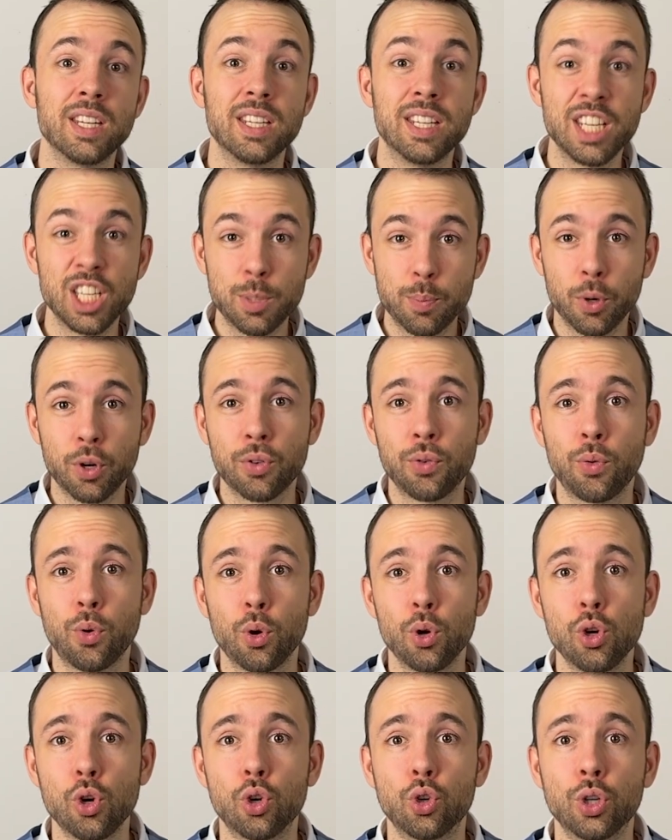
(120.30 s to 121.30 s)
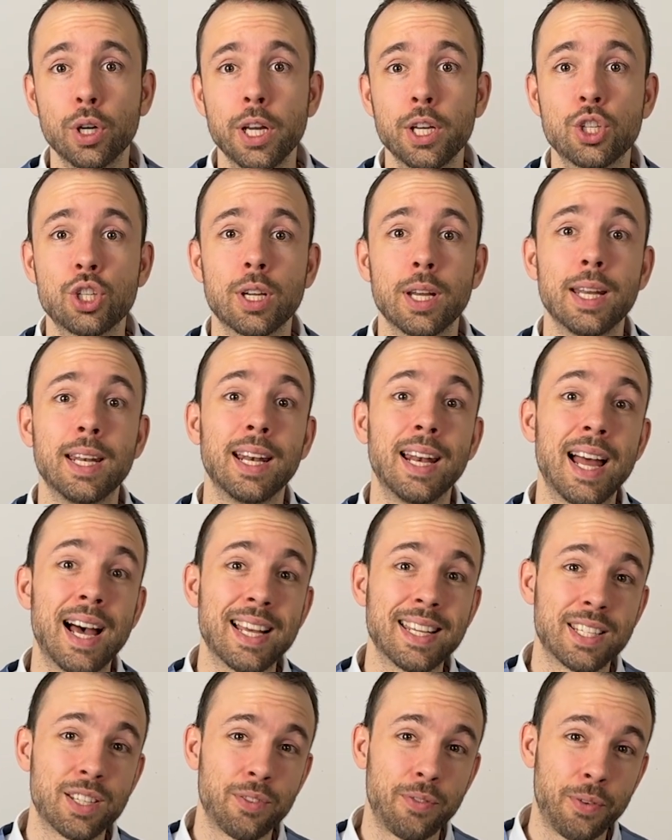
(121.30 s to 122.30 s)
this portfolio reached in
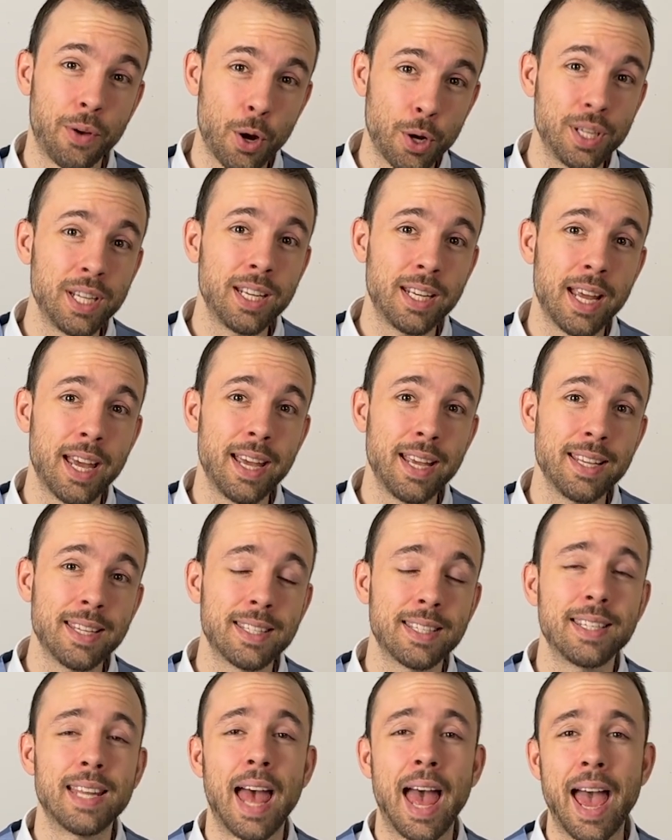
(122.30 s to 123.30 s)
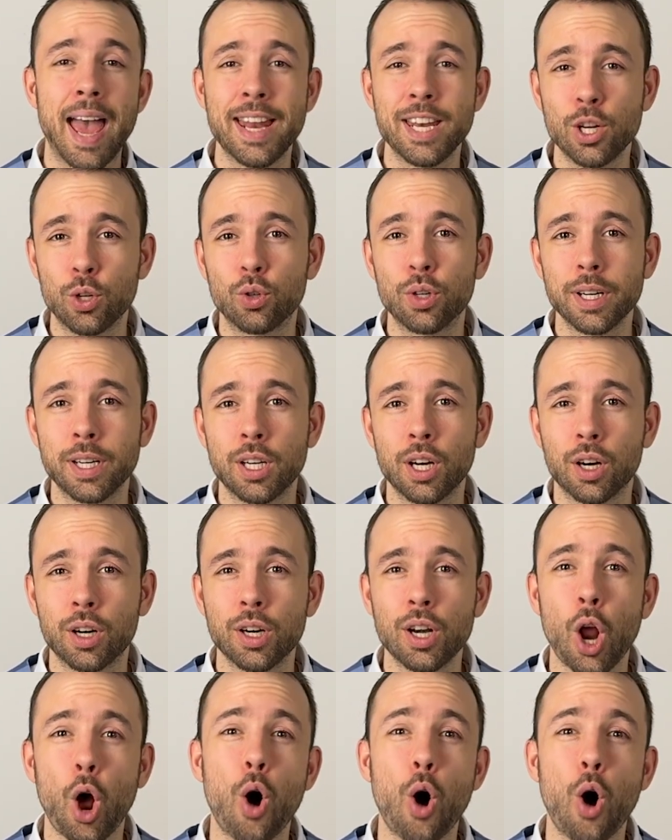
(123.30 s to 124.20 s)
last 30 days the annual return